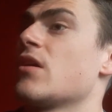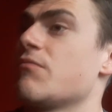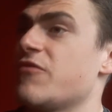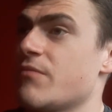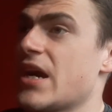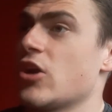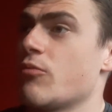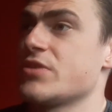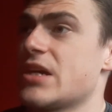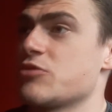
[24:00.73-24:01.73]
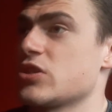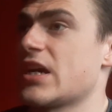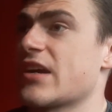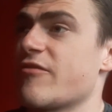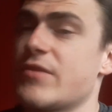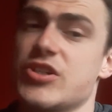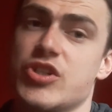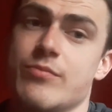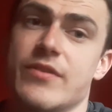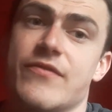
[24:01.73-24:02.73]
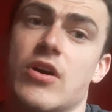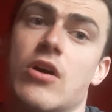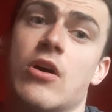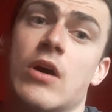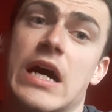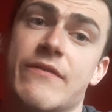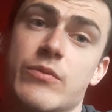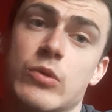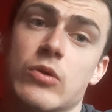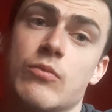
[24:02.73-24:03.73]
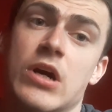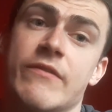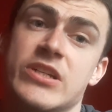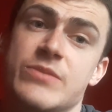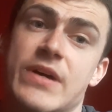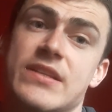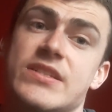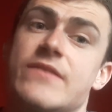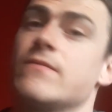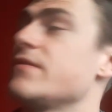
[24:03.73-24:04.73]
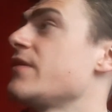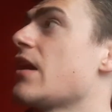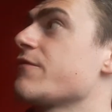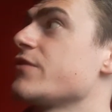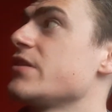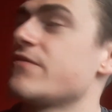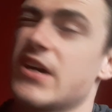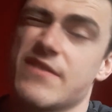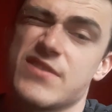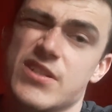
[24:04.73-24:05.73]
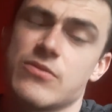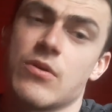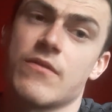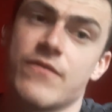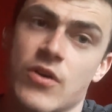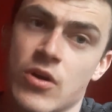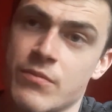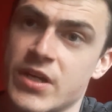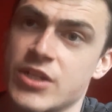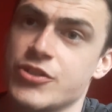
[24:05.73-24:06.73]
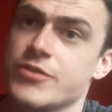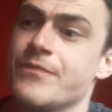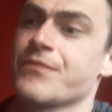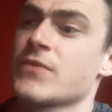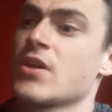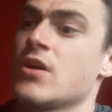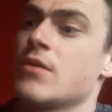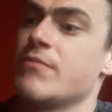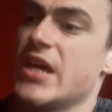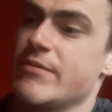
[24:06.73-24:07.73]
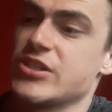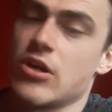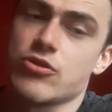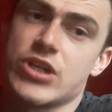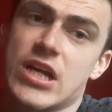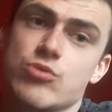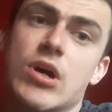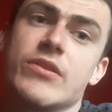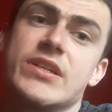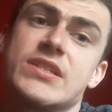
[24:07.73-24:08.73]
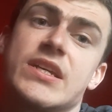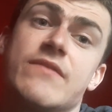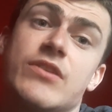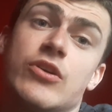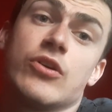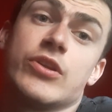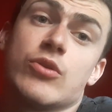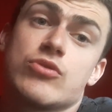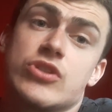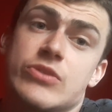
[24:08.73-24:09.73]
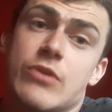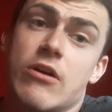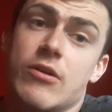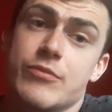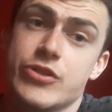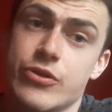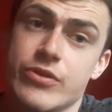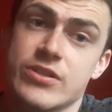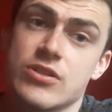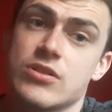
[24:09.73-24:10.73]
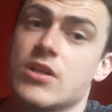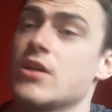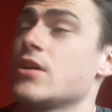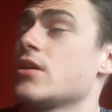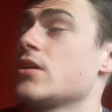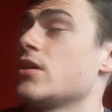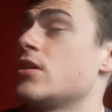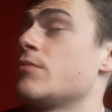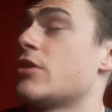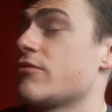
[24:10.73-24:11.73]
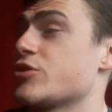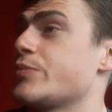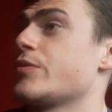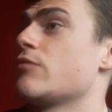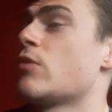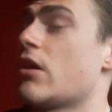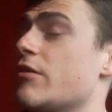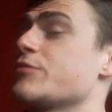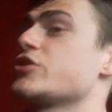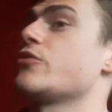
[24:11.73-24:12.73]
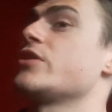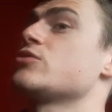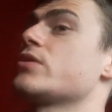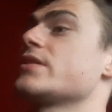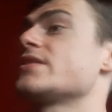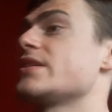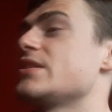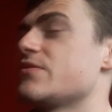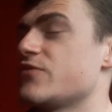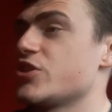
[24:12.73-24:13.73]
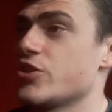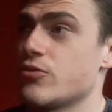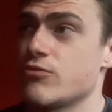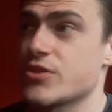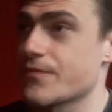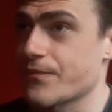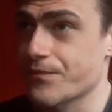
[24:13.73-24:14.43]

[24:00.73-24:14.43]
From my own perception, like I've mentioned before, I think we'll look more expansive with that 3-5-2 formation. Maybe Solskjaer as well needs to give, you know, the youngsters more opportunities more opportunities when the season resumes.